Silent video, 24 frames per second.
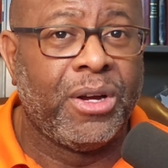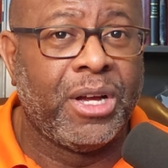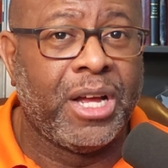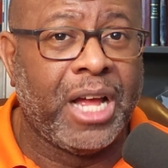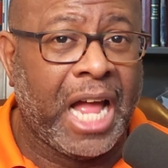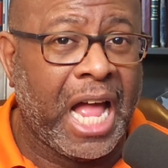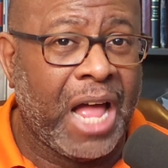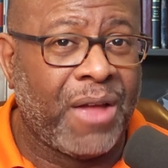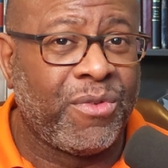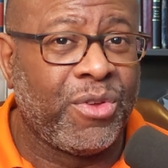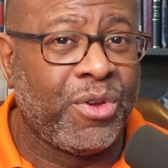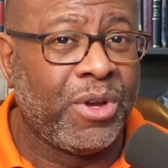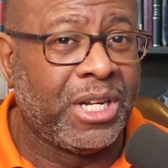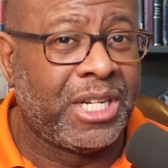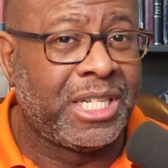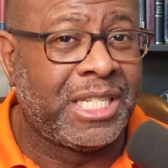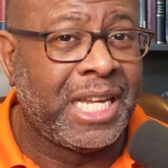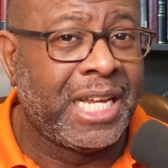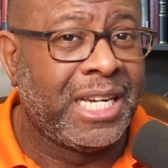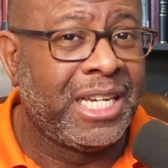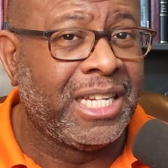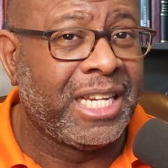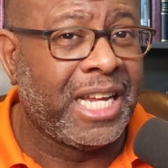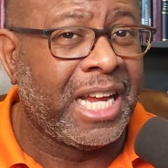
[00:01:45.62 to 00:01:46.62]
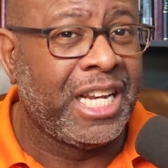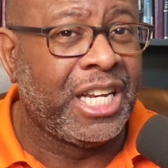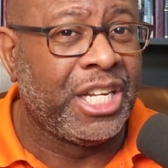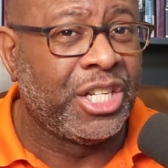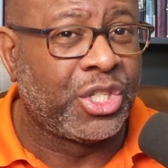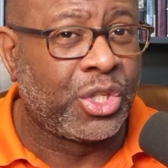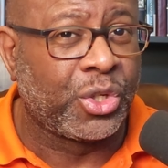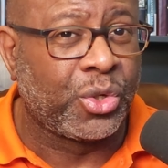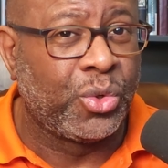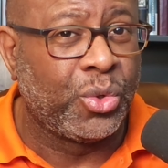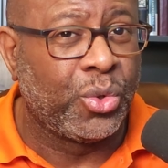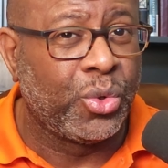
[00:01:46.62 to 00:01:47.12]
have you attended any
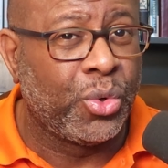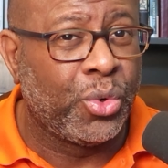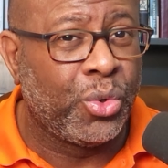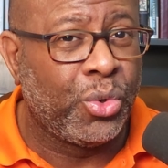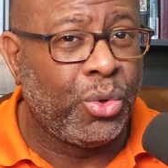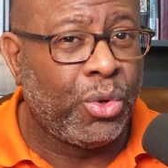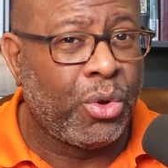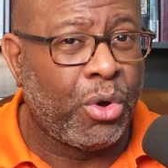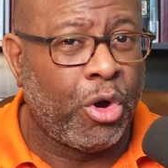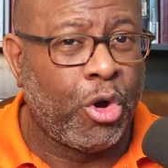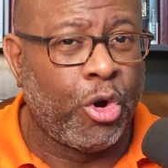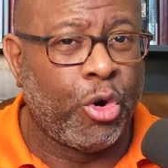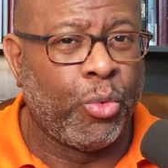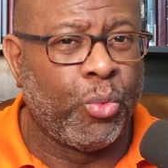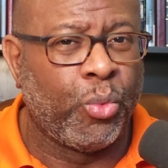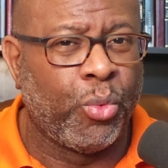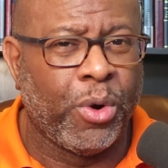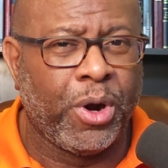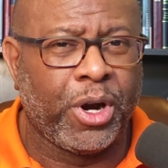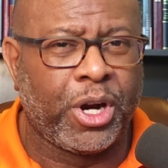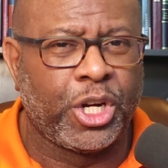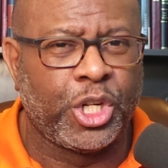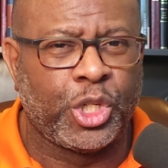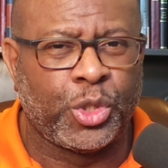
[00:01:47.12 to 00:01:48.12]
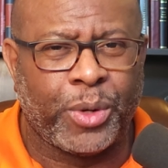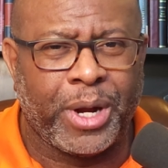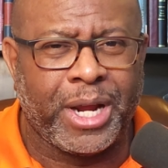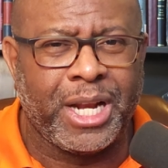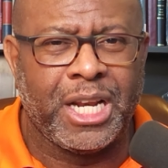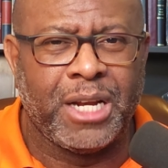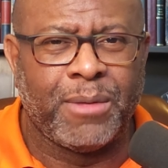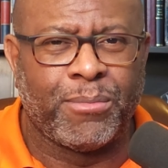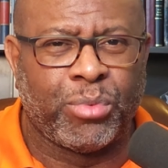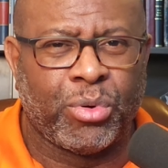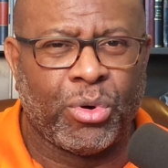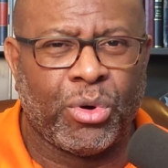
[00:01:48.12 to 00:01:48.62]
school or work
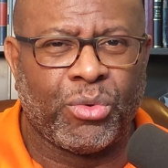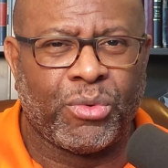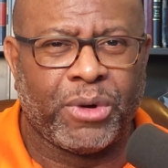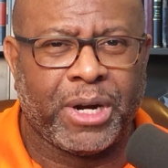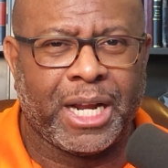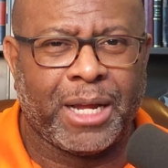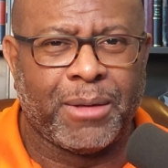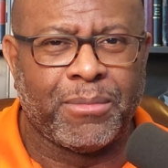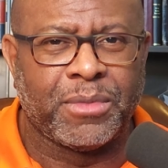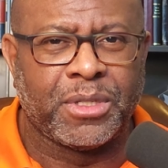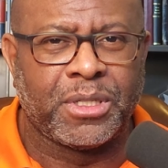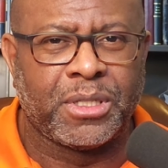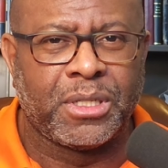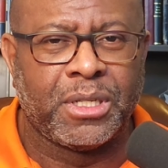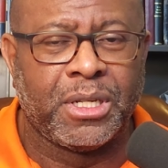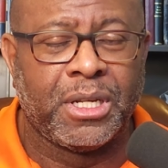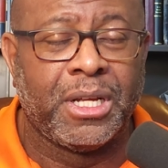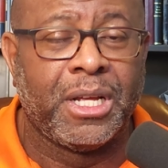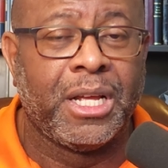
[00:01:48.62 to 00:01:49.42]
training programs?